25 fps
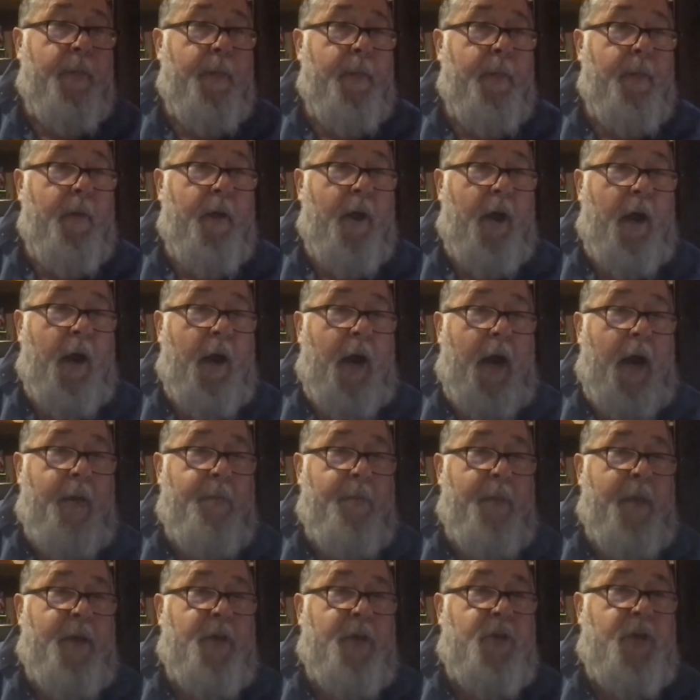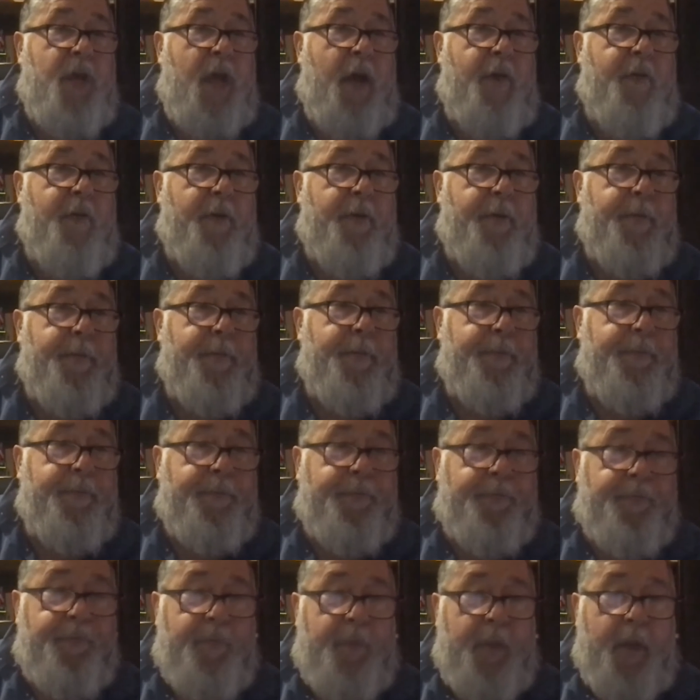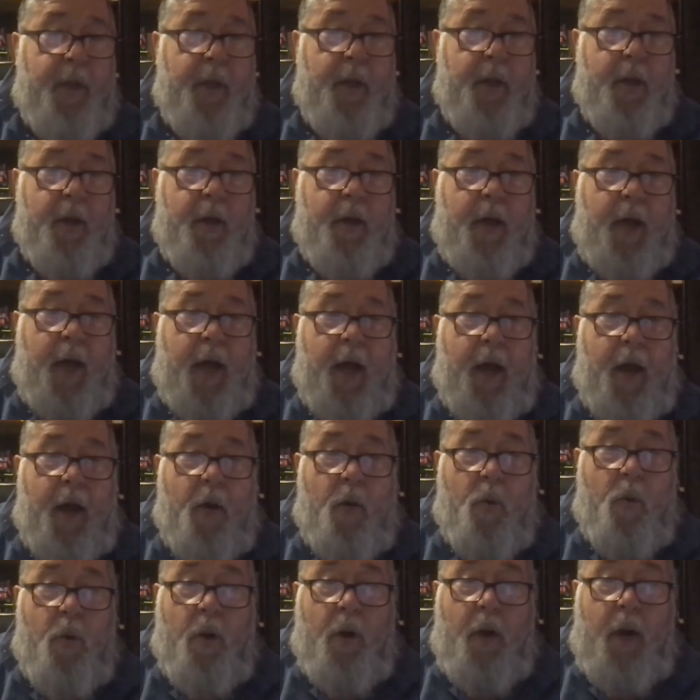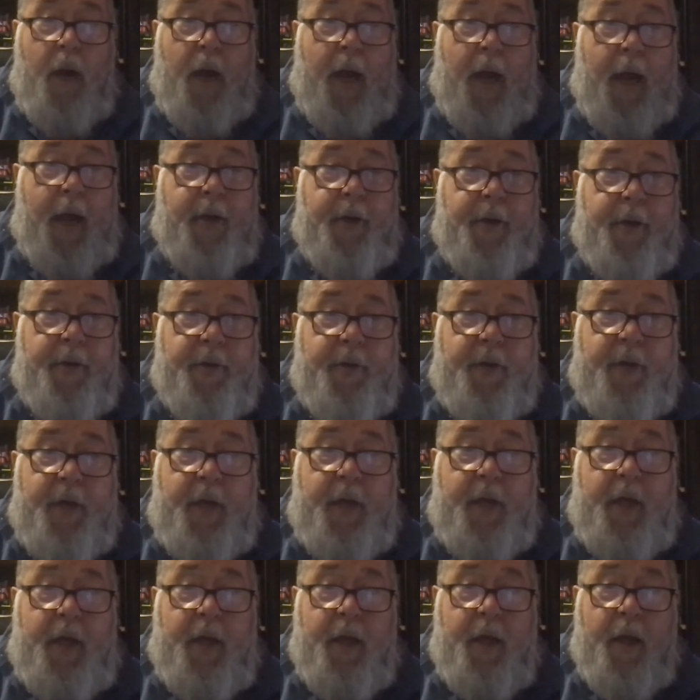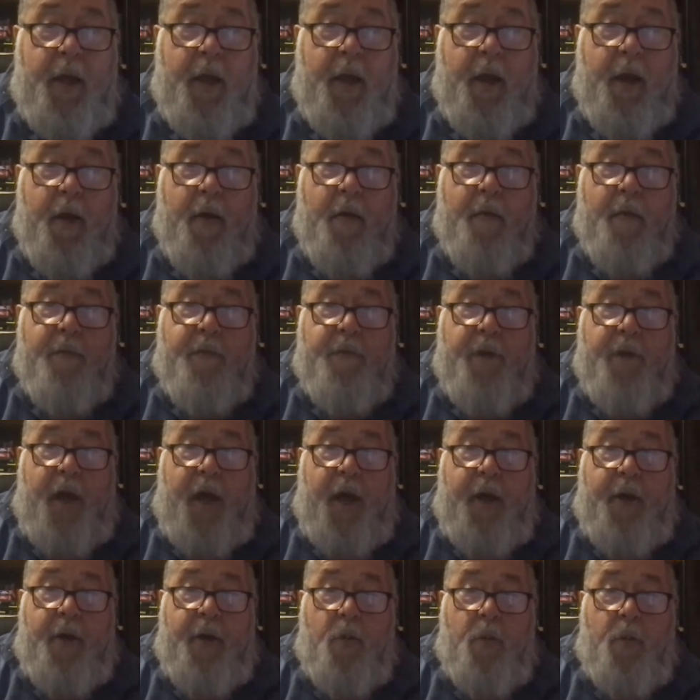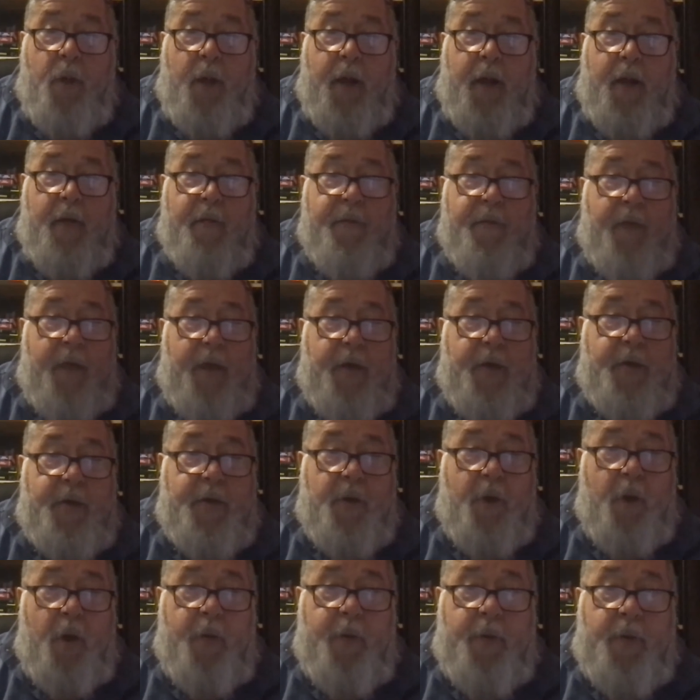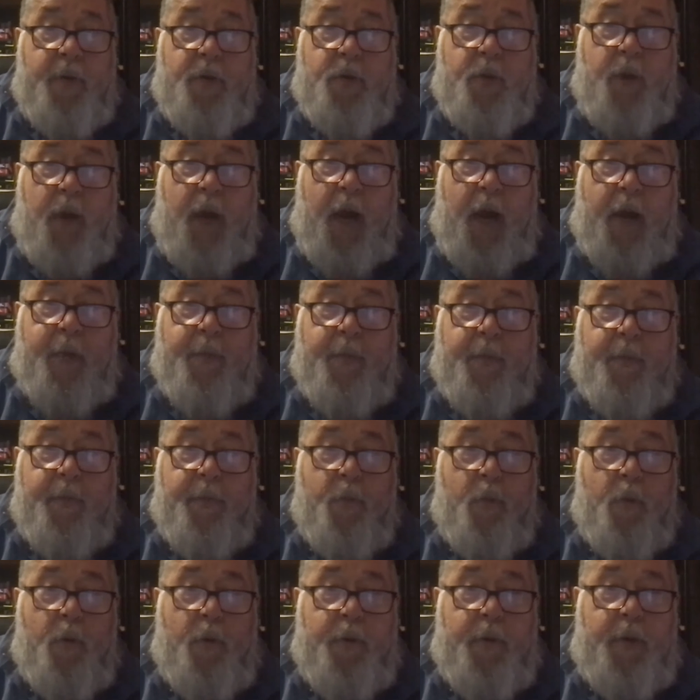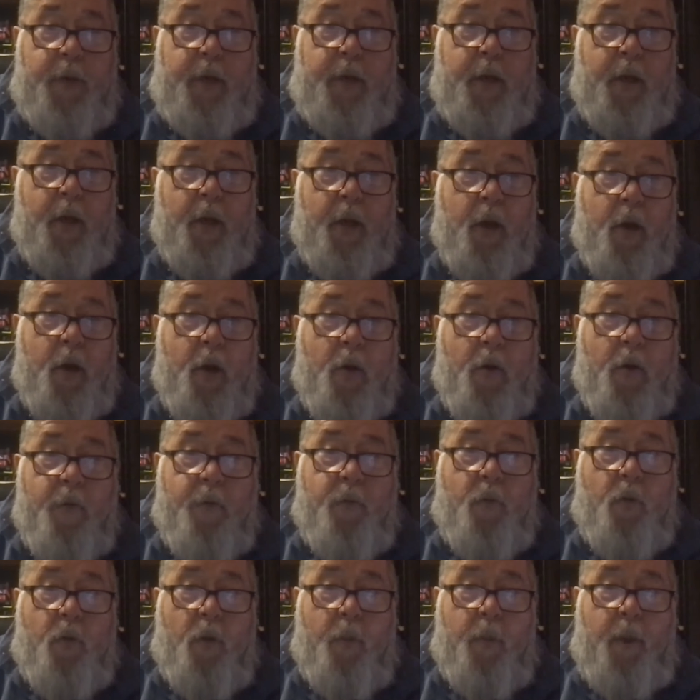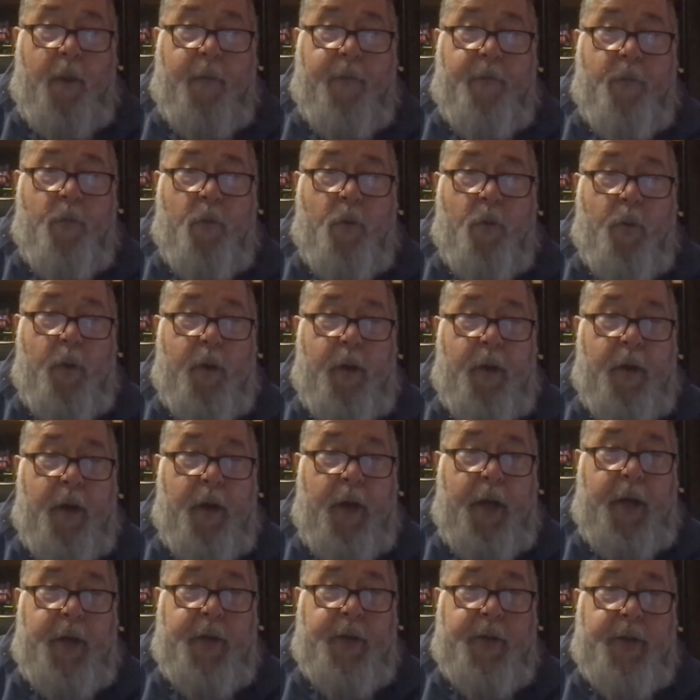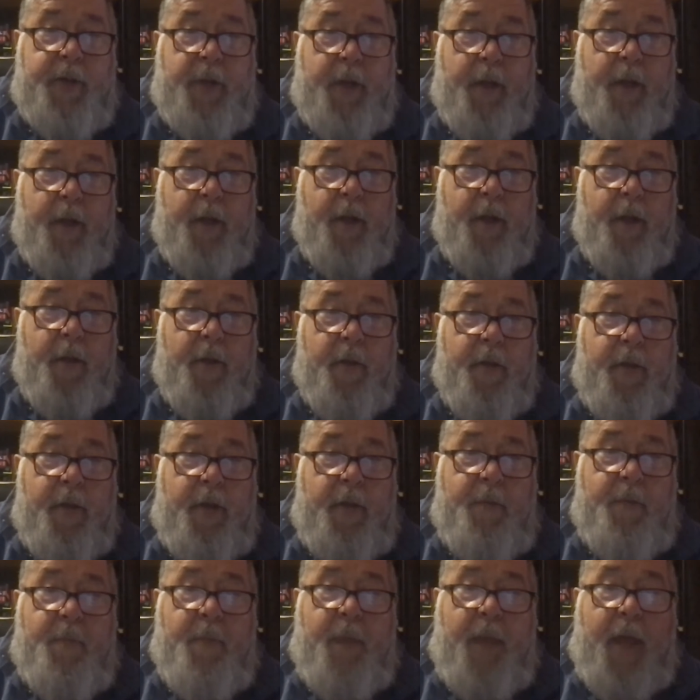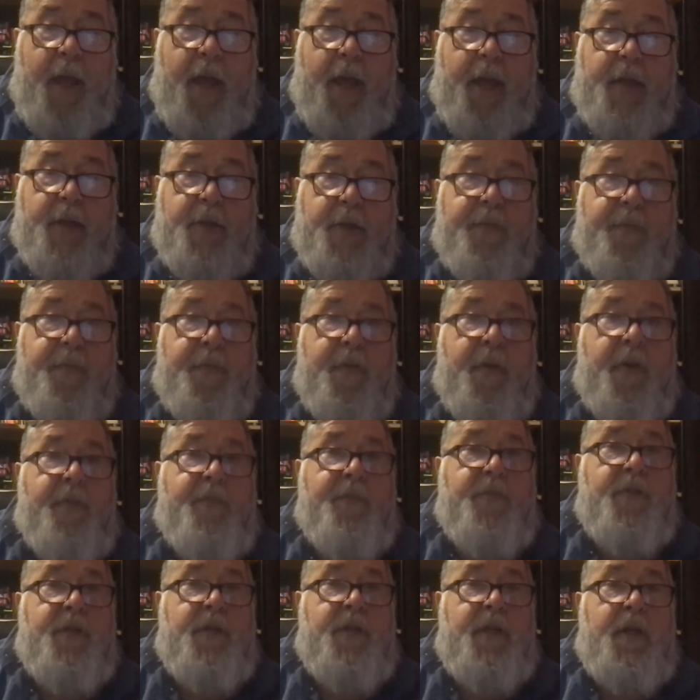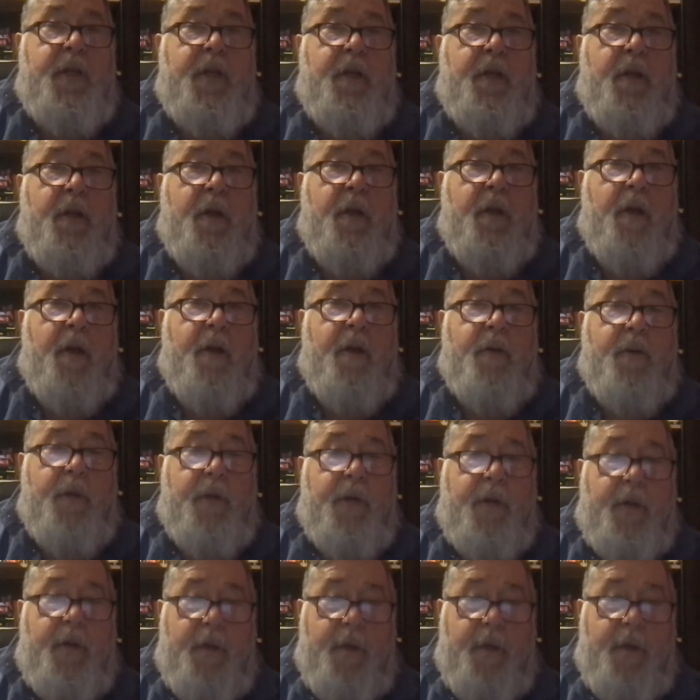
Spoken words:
All right, men's javelin. Now we're at the final running event on the track before the 4x4 relays, the men's 1500.